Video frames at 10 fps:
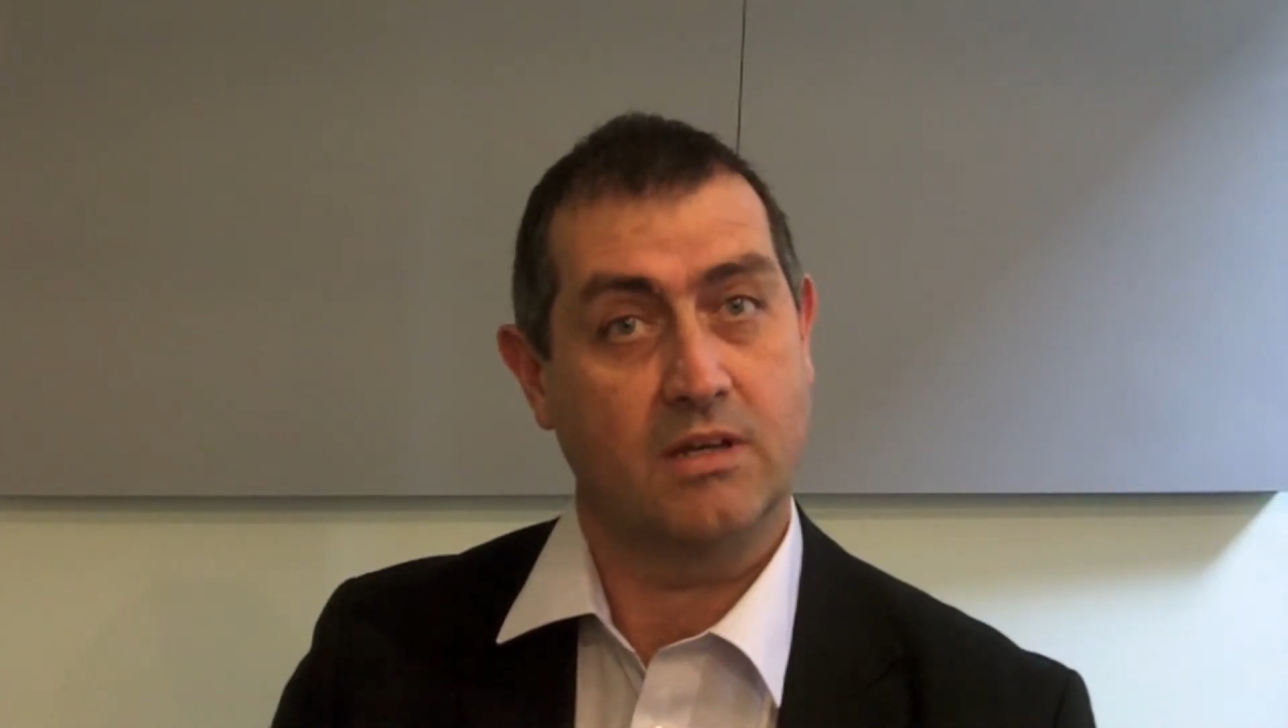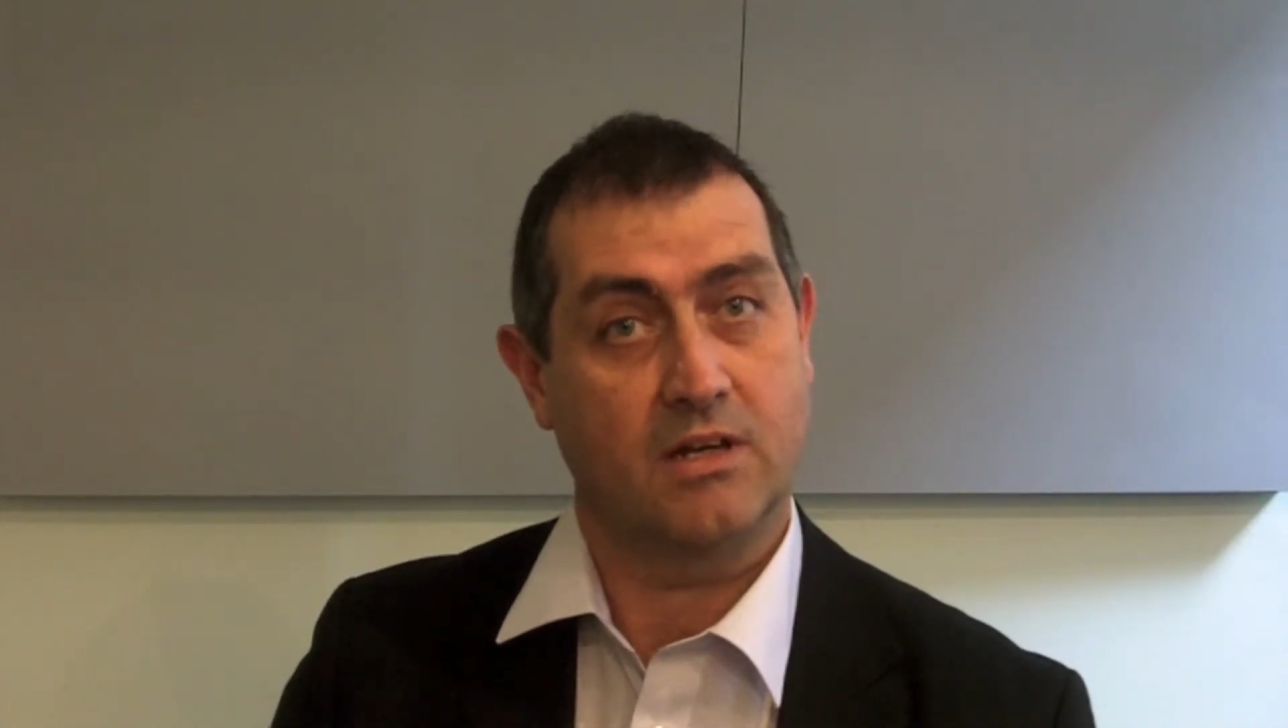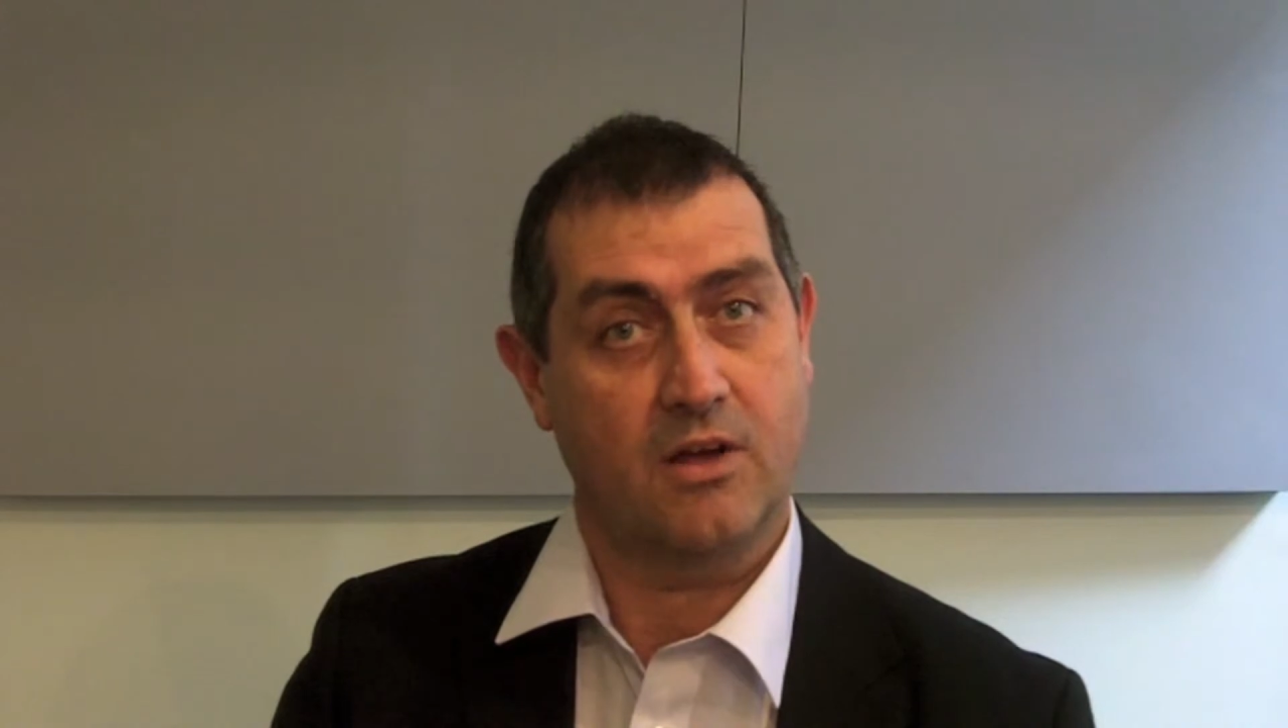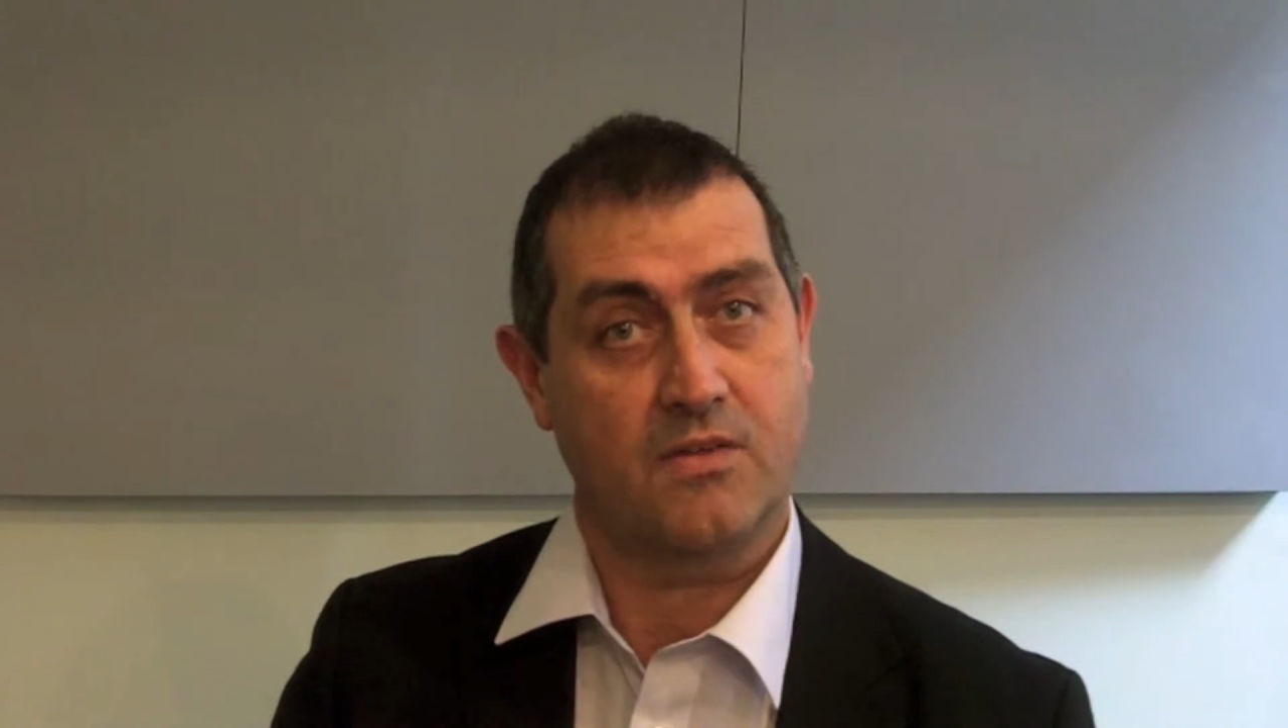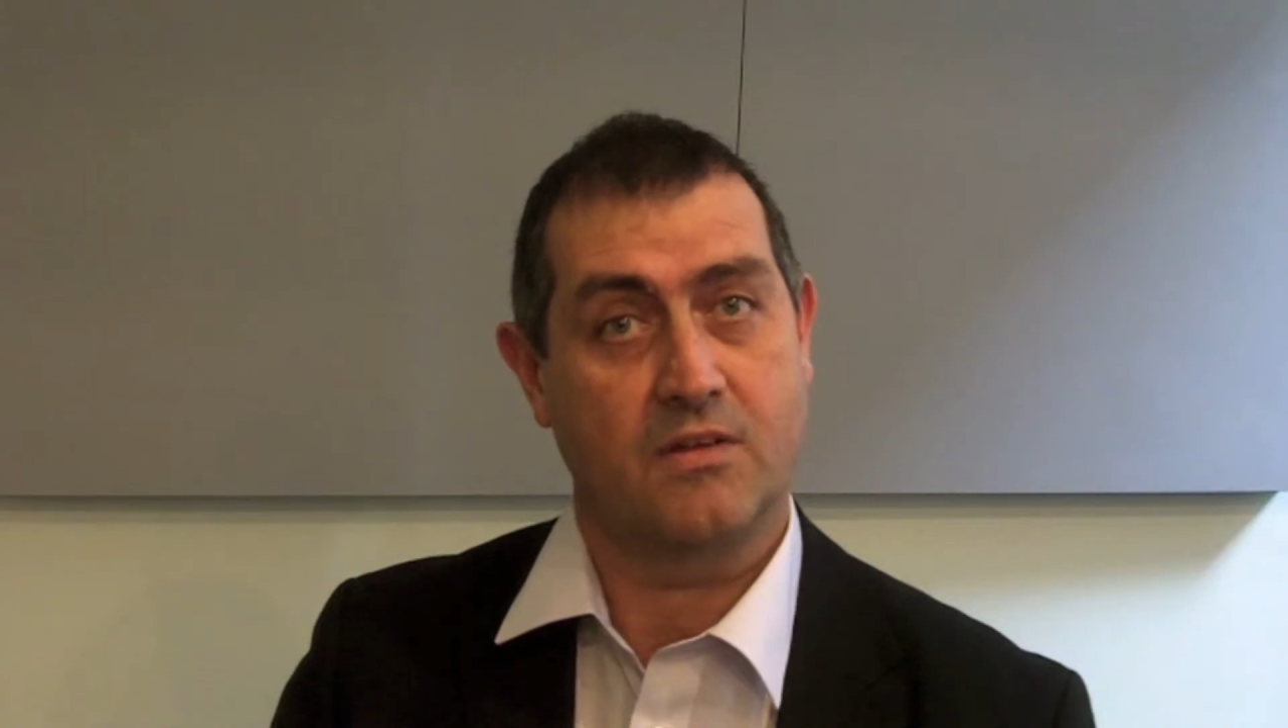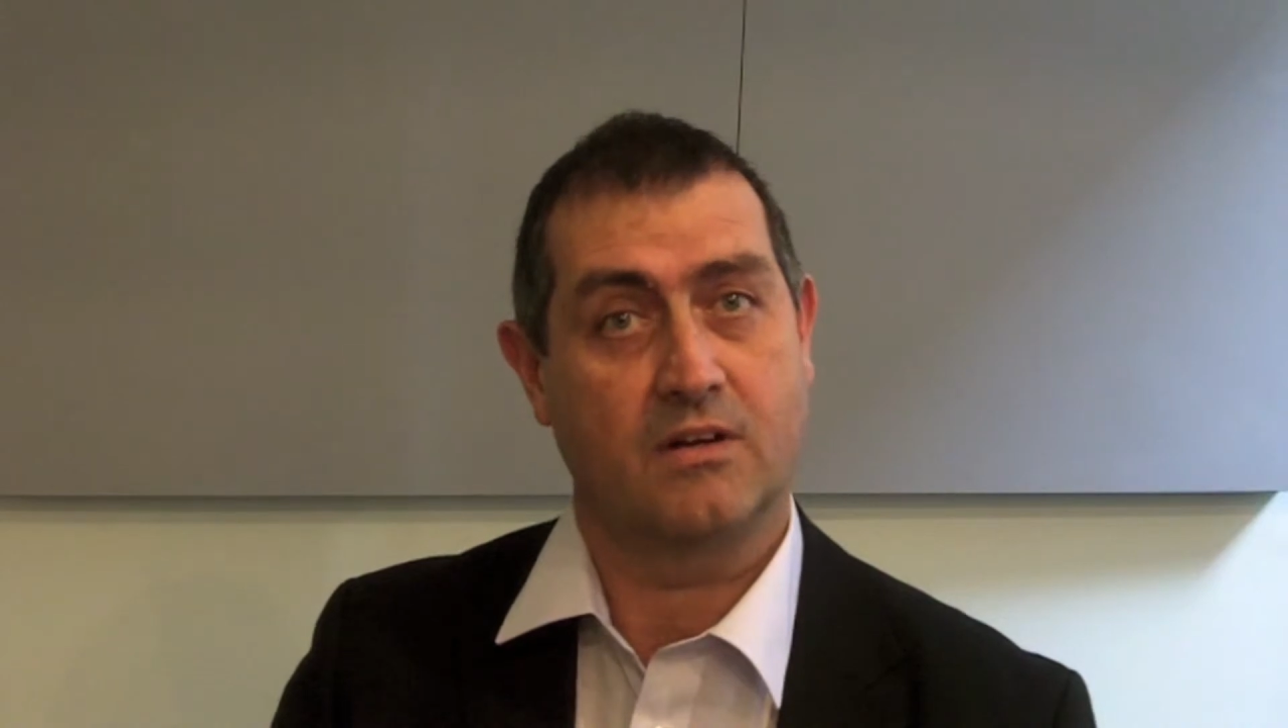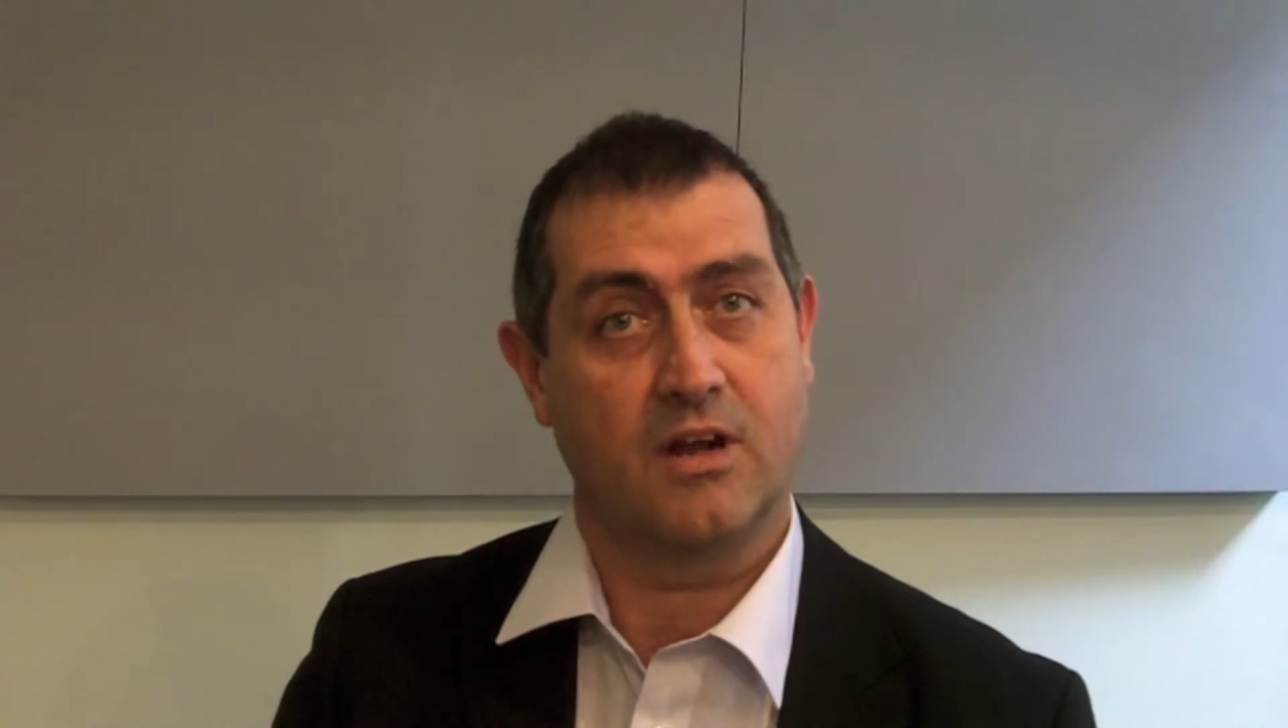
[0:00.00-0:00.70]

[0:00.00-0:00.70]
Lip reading: closer and